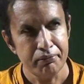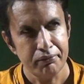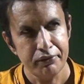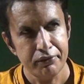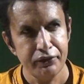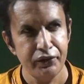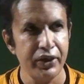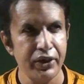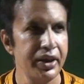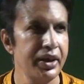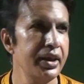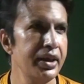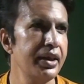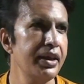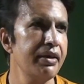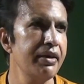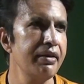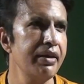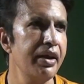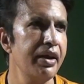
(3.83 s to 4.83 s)
We
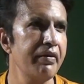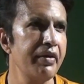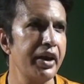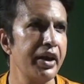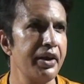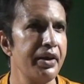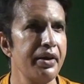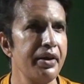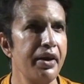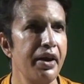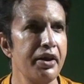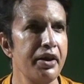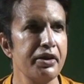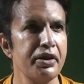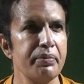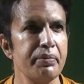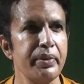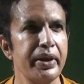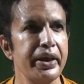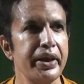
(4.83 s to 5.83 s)
are having
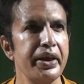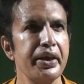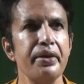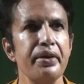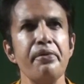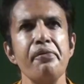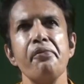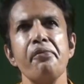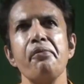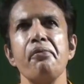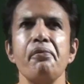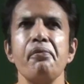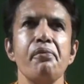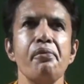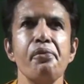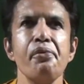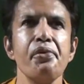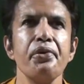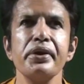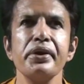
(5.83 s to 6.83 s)
another play
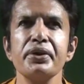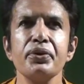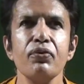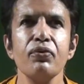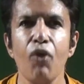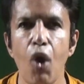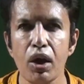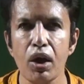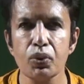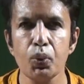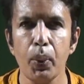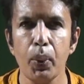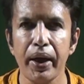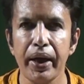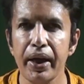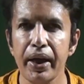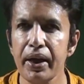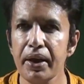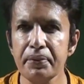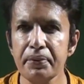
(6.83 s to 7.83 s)
with
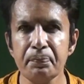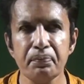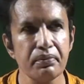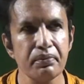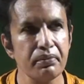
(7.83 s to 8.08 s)
Walkway.